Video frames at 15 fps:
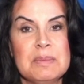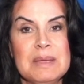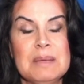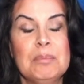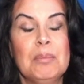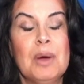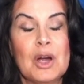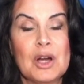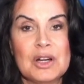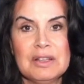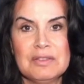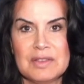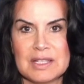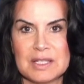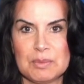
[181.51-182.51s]
be part
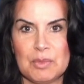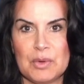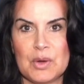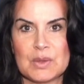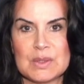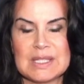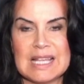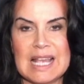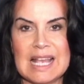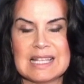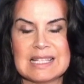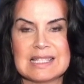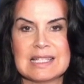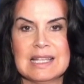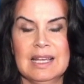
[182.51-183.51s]
of this
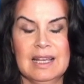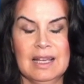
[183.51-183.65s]
process.